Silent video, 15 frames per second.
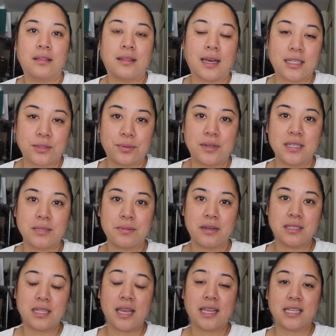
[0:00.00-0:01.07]
that's what it
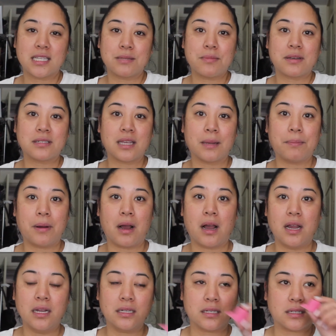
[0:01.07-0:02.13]
smells like. It smells like
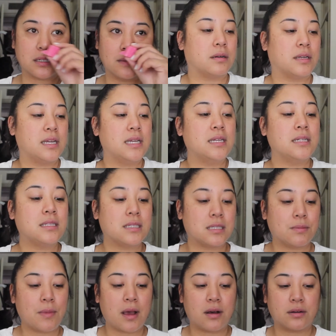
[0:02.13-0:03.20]
punch. It
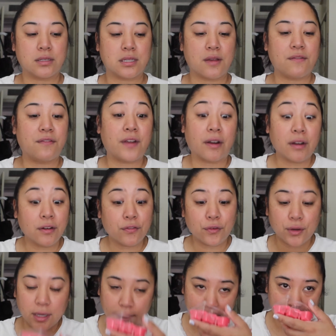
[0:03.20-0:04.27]
smells very
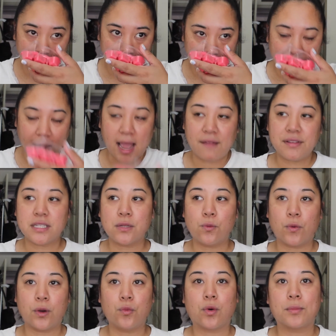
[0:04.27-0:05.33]
fruity. I have this in
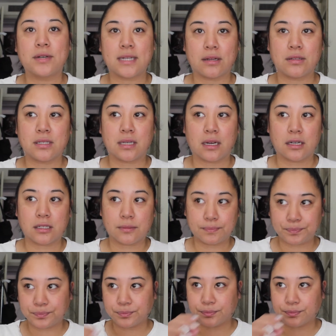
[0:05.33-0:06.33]
one warmer downstairs.